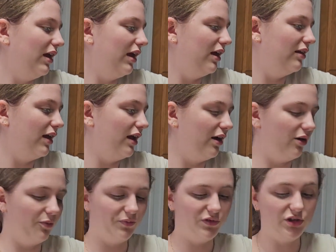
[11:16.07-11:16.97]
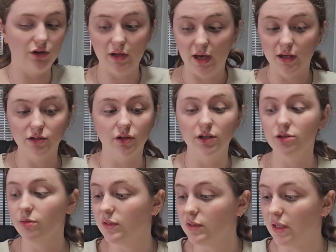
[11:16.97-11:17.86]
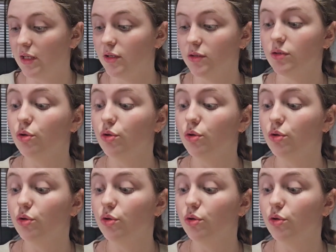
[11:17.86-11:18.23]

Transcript: And so I just want to say,